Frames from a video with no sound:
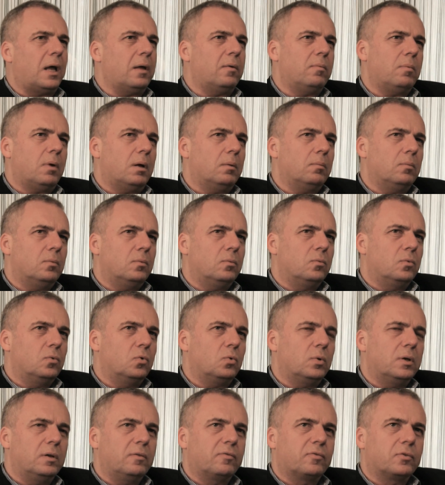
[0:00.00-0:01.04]
I'm
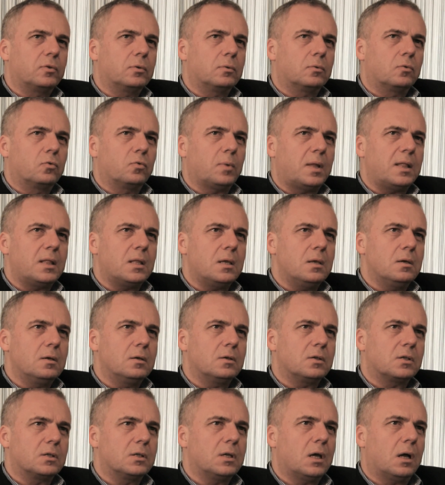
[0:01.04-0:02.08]
doing for 20
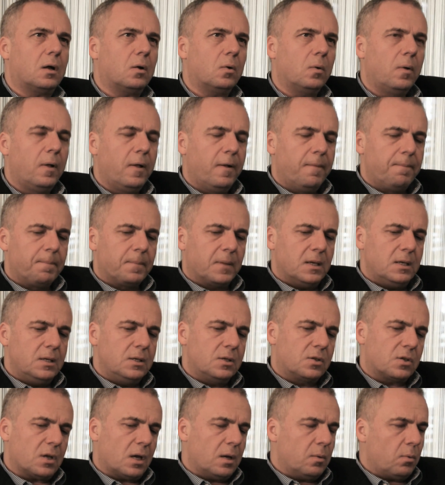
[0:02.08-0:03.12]
years now
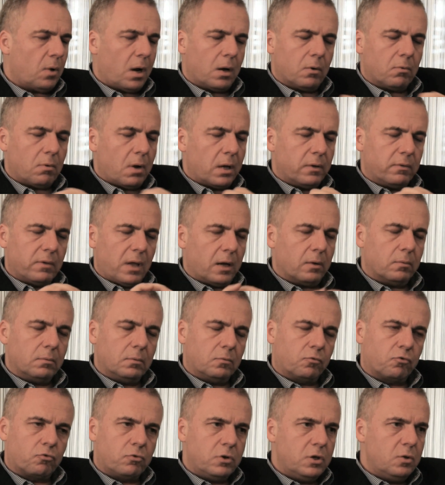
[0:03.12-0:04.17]
is I write
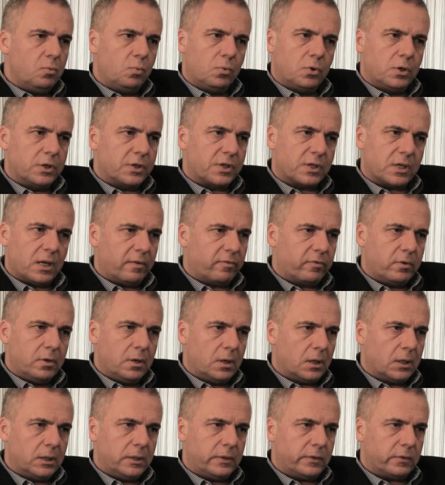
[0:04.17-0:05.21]
down 3 words every
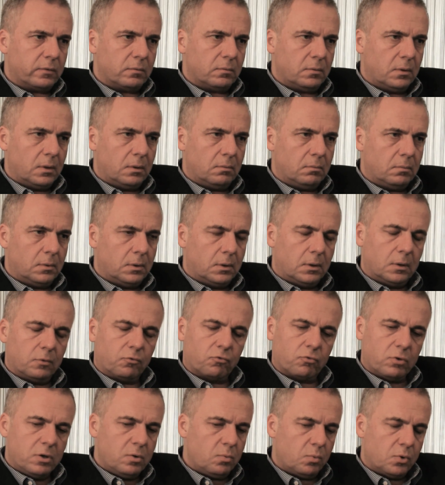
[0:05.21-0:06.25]
night,
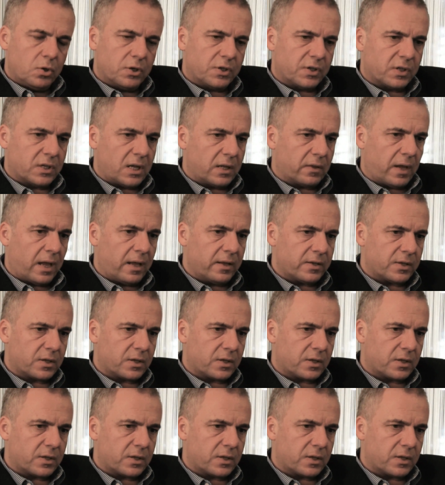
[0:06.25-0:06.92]
3 words that